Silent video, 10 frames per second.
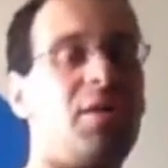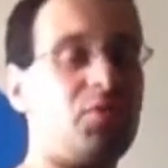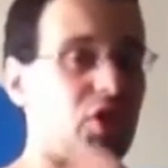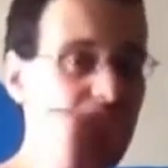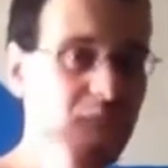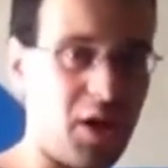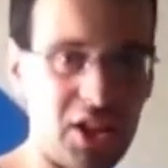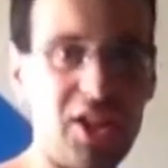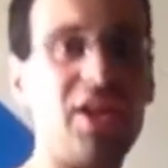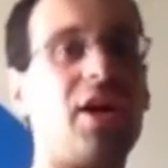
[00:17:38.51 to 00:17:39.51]
But because of
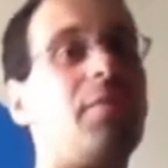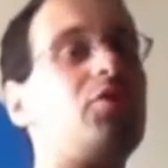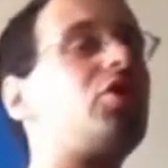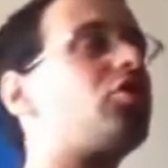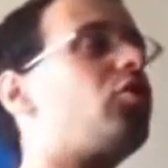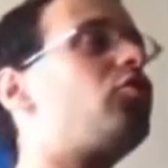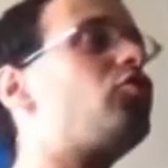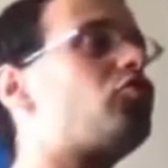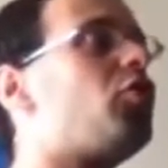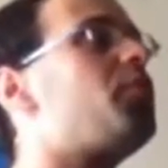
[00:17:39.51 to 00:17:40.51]
the fact that I'm
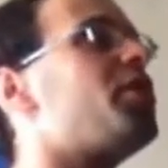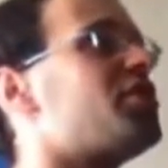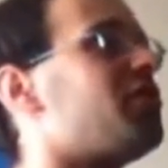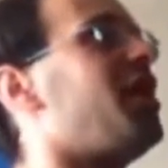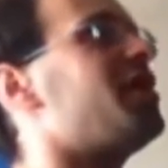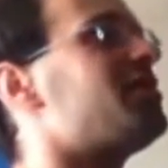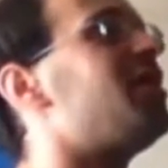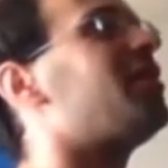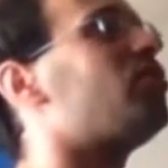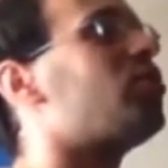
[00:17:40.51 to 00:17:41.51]
drinking malt liquor, I'm
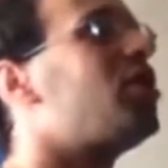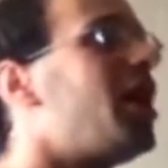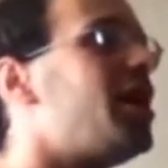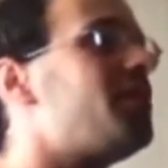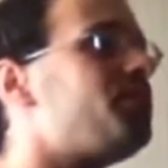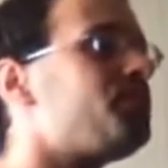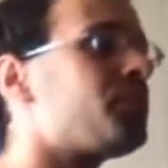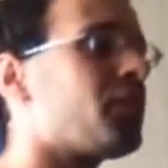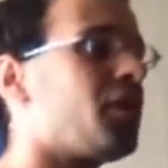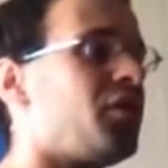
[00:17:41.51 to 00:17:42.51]
drinking on YouTube,
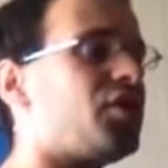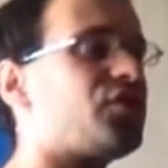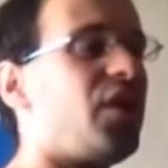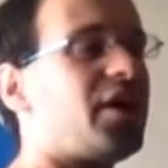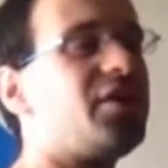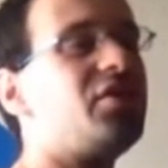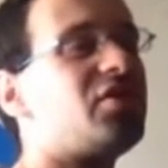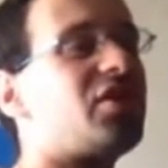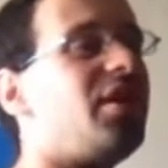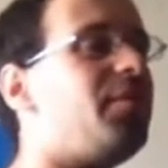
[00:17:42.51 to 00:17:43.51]
that's why it's not
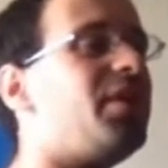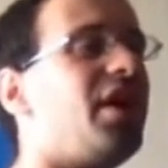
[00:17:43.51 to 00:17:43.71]
okay.